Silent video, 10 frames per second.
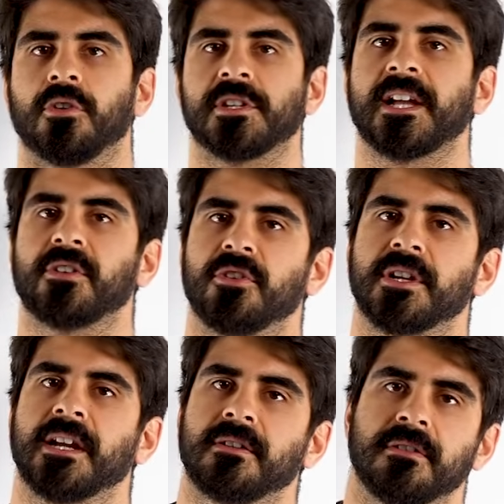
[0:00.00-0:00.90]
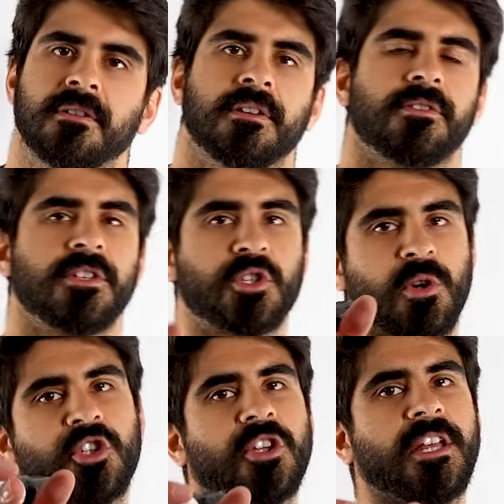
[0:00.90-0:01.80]
Lungang, Lungang. This
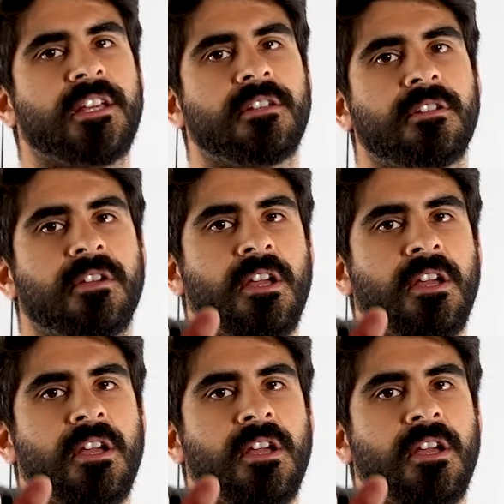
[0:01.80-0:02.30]
question here